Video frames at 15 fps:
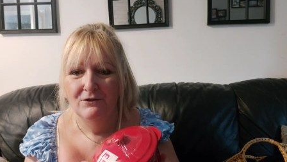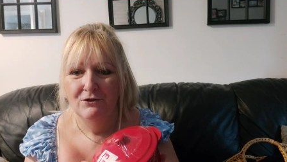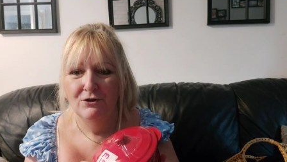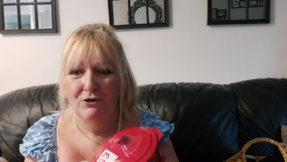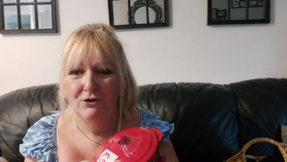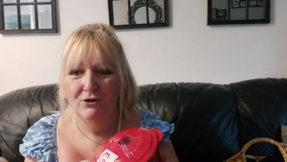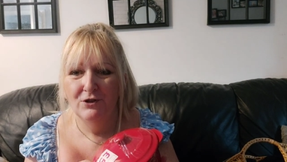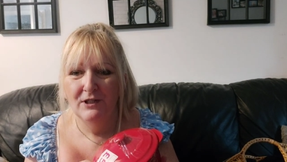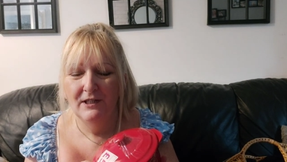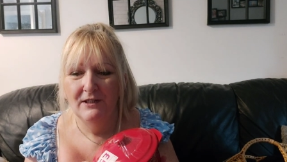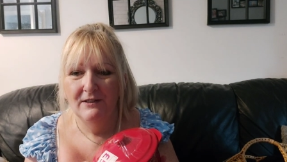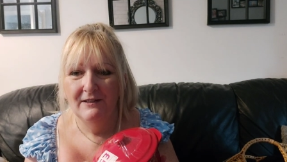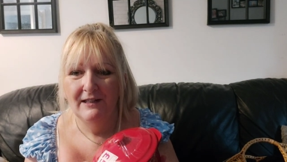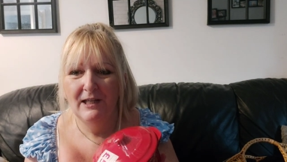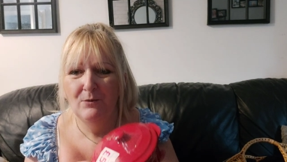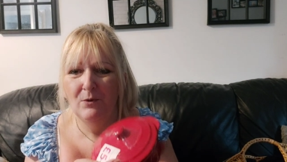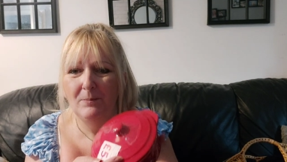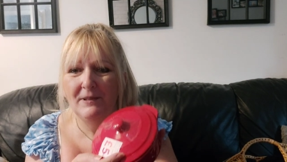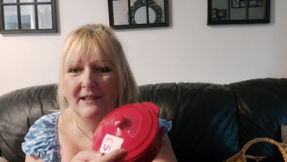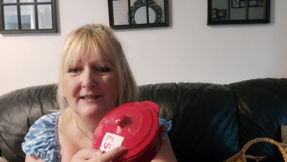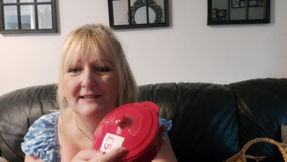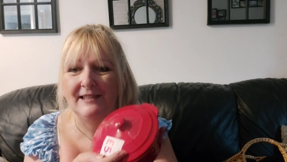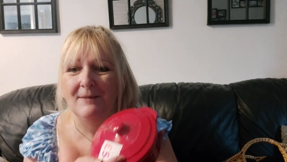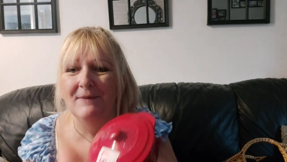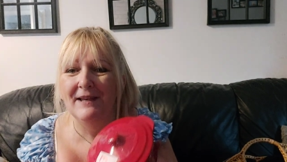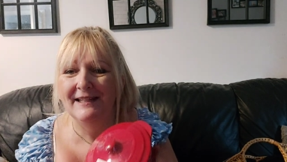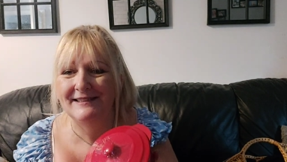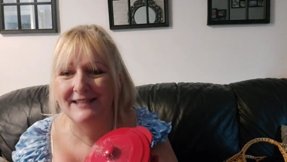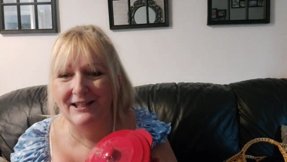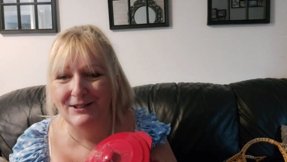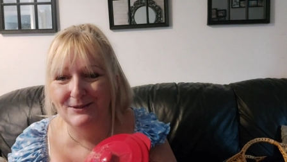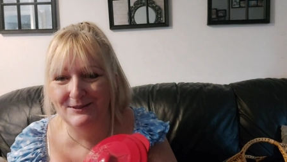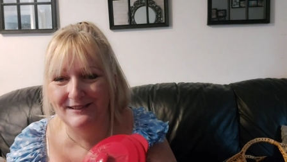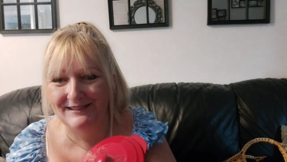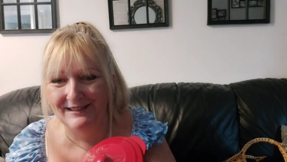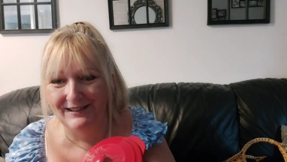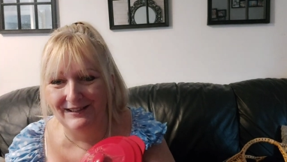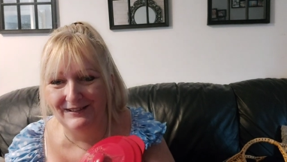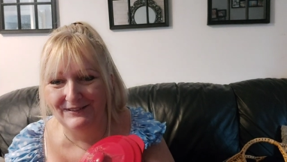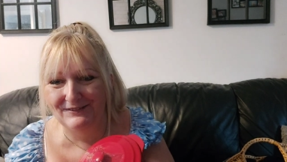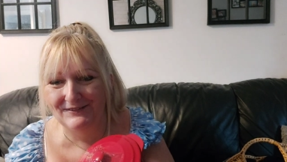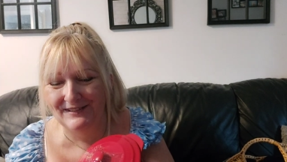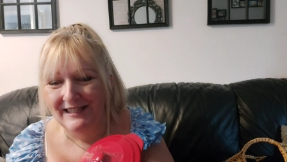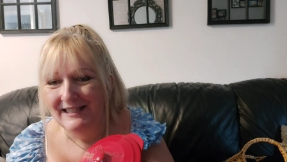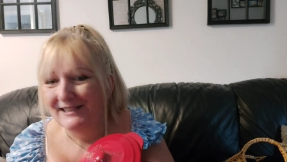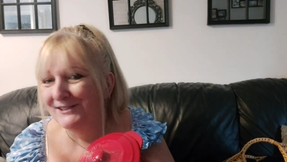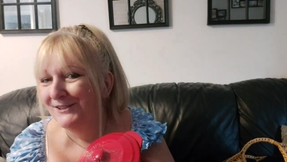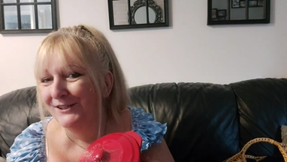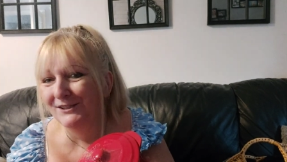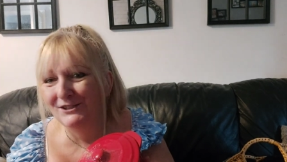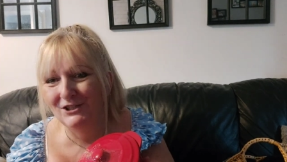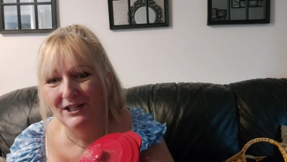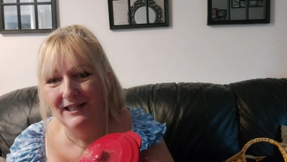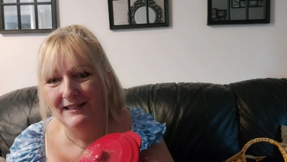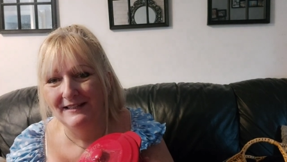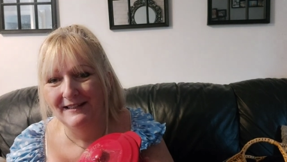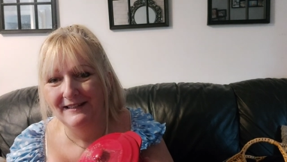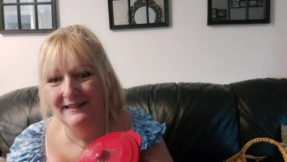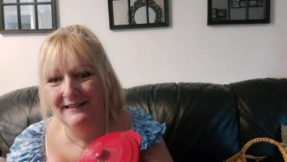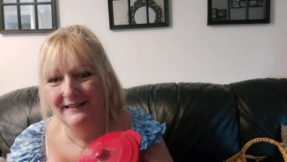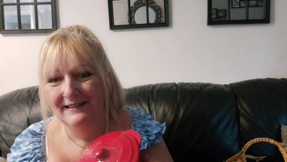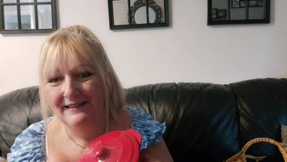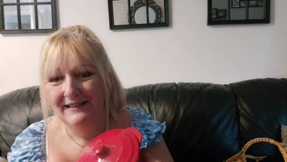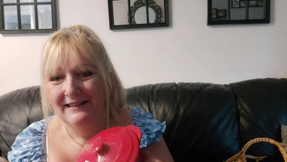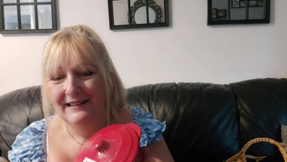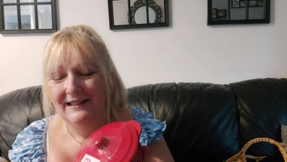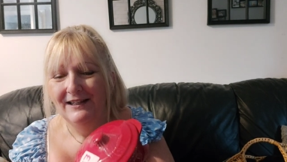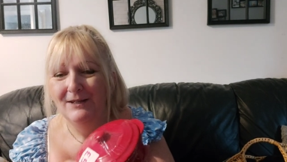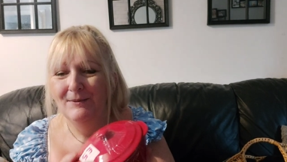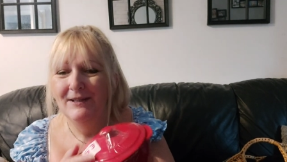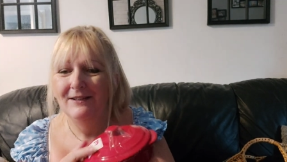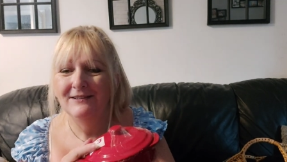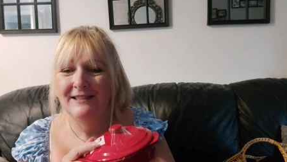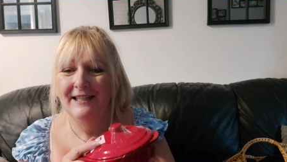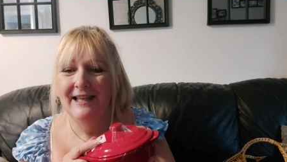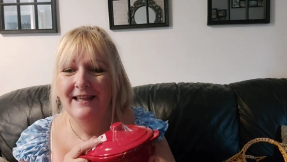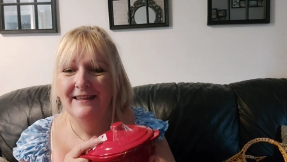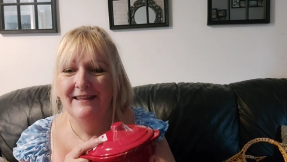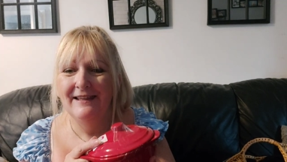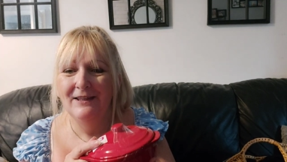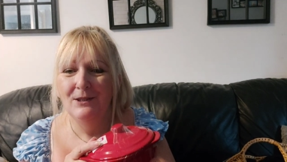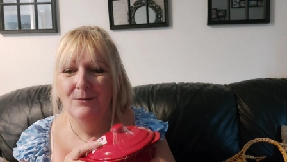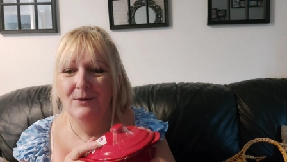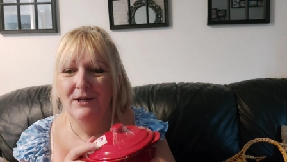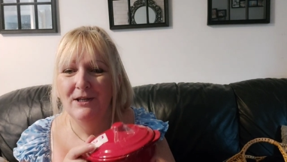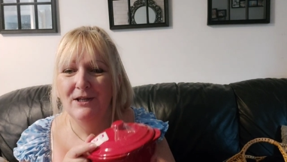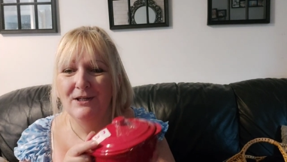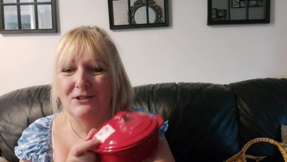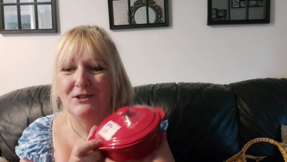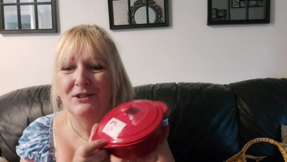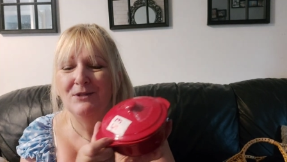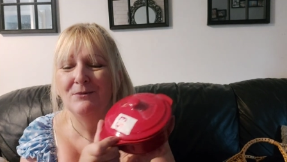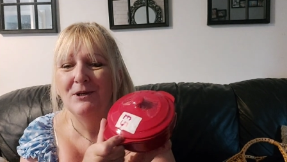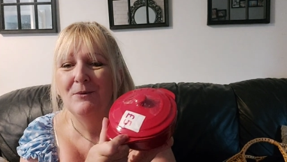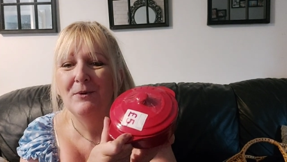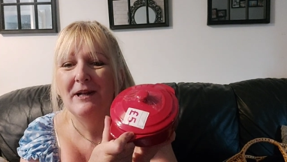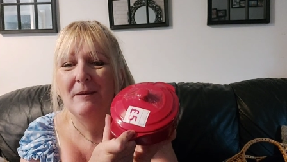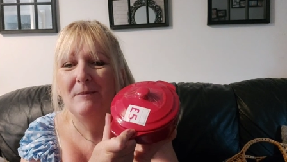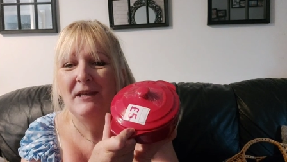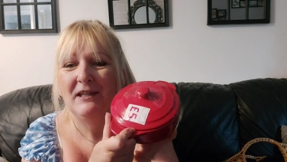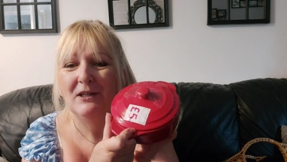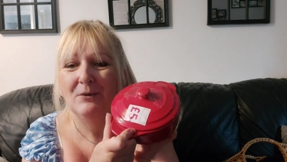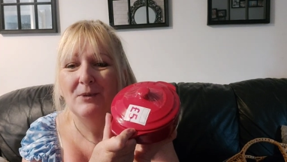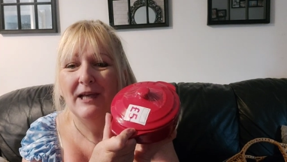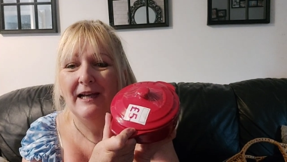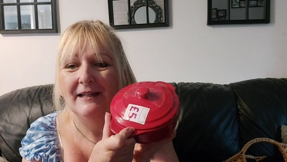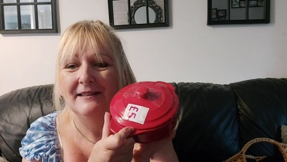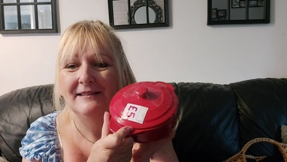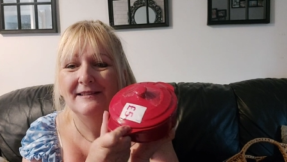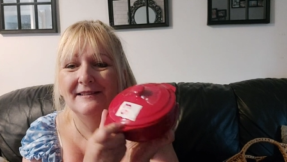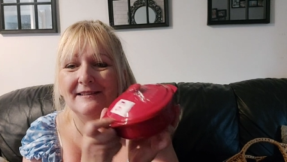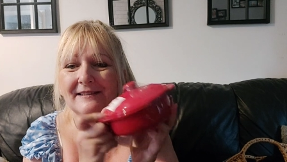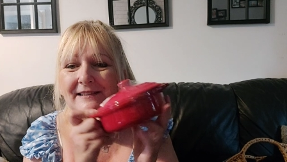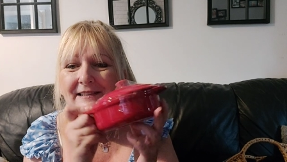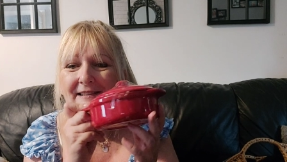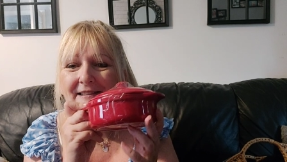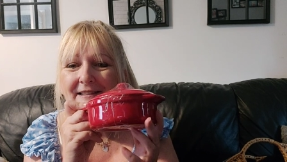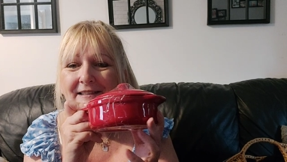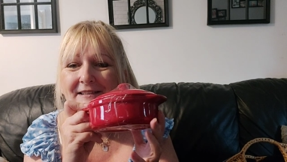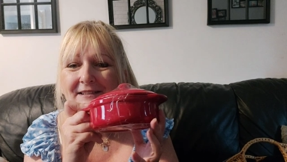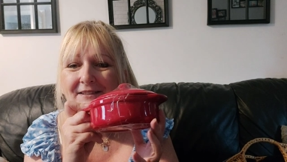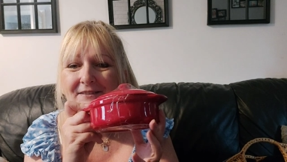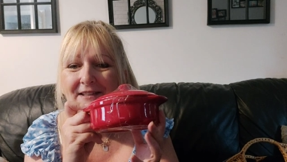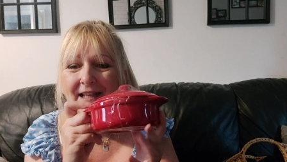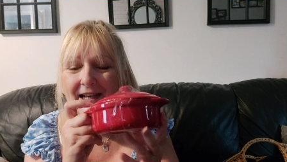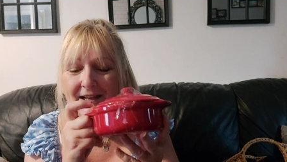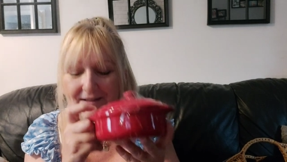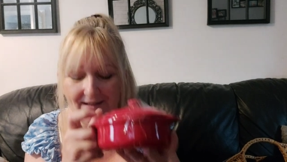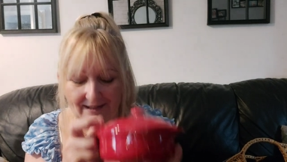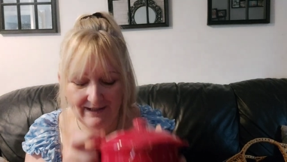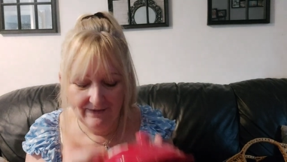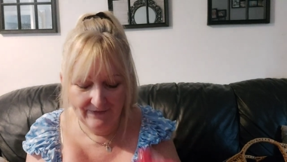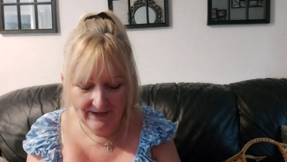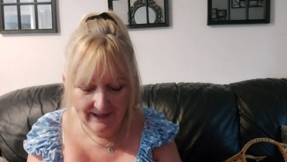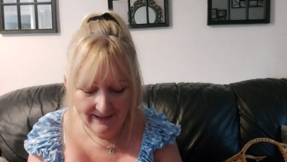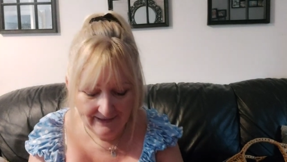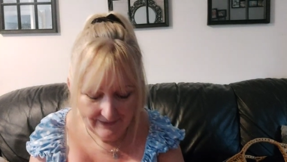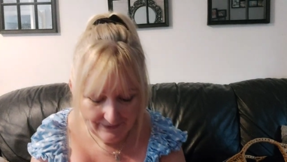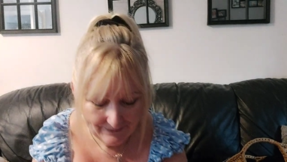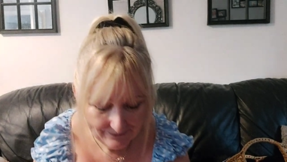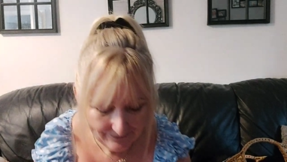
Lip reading: Crockery. Like what plates are made out of. It's not china. Oh my gosh, I can't think of the word. You know what I mean though, guys. So yeah, love it.